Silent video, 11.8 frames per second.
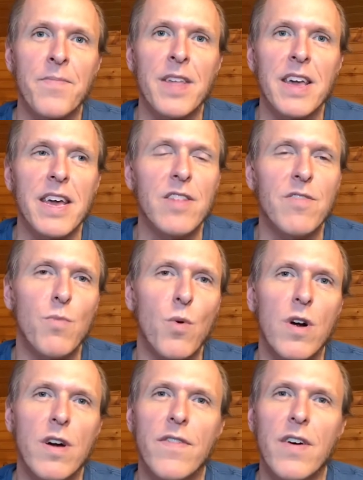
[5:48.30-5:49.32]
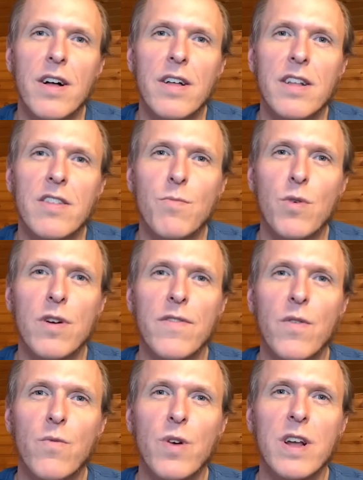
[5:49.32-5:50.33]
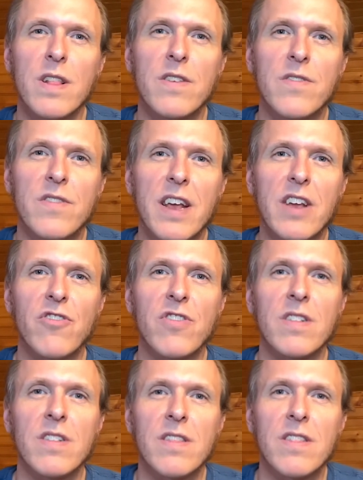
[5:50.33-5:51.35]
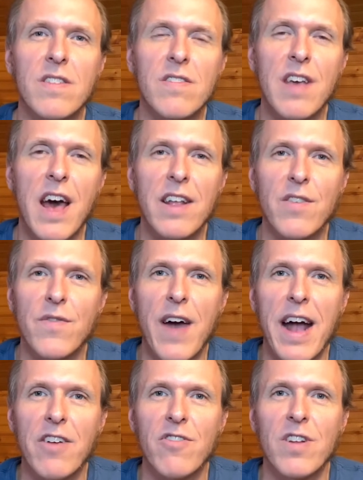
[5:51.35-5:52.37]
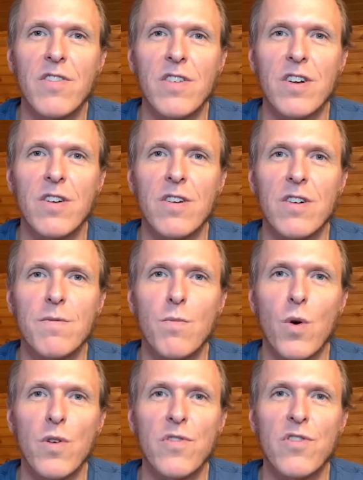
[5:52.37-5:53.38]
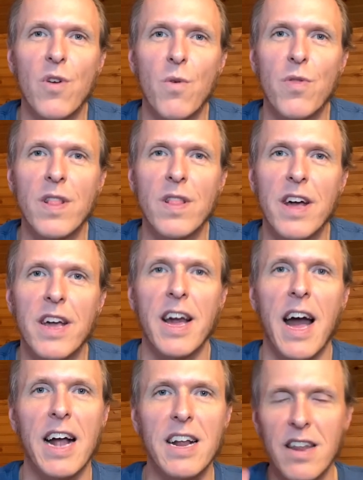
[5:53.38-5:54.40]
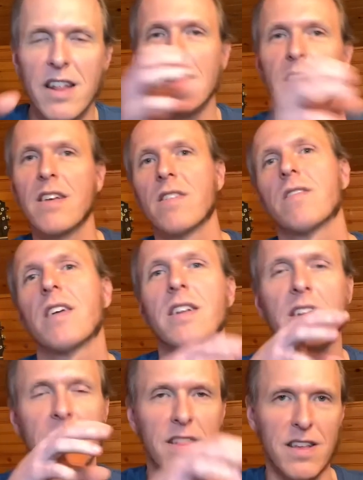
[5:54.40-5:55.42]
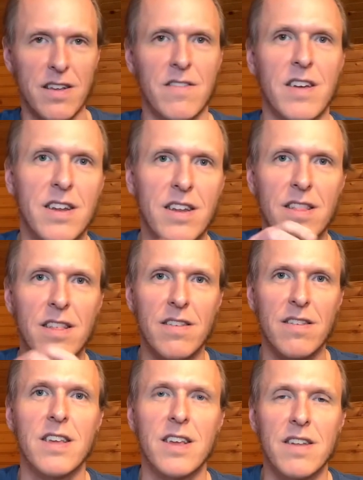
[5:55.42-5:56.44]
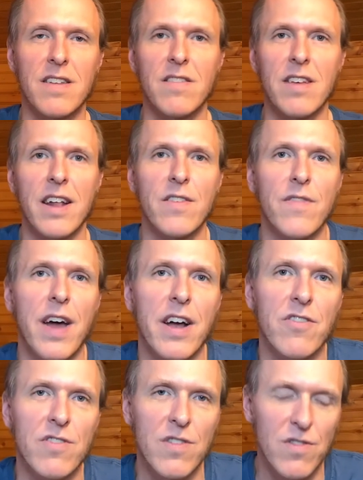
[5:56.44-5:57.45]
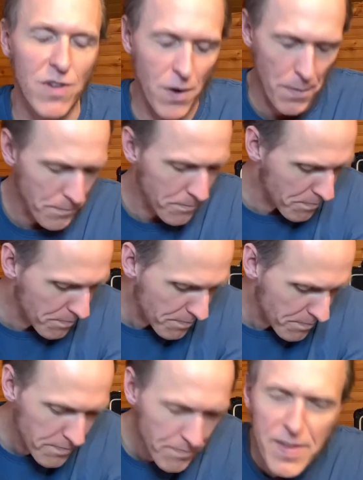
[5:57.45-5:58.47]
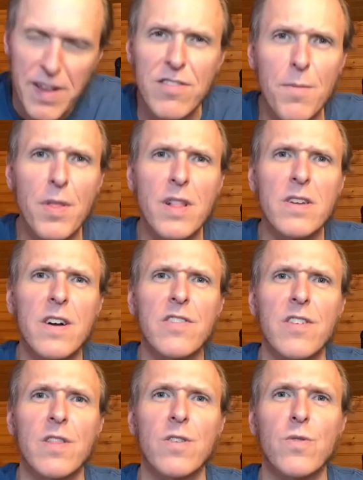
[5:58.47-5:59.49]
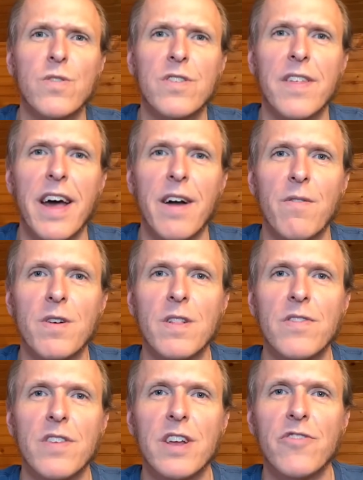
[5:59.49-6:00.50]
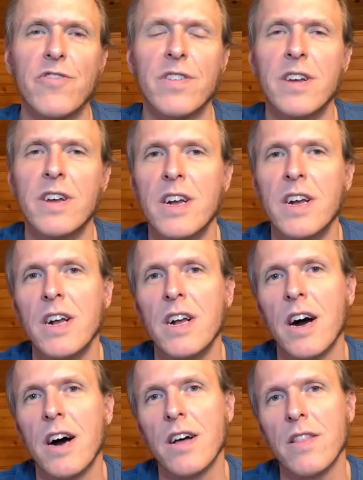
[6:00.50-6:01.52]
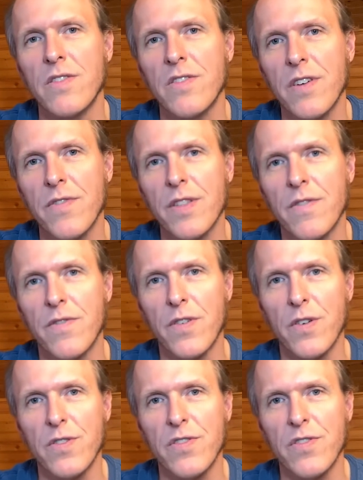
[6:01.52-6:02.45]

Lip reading: It's more of a realization that satisfaction has occurred, more so than like I did this to get to satisfaction. And so some of the lyrics allude to that realization. The stuff in the verse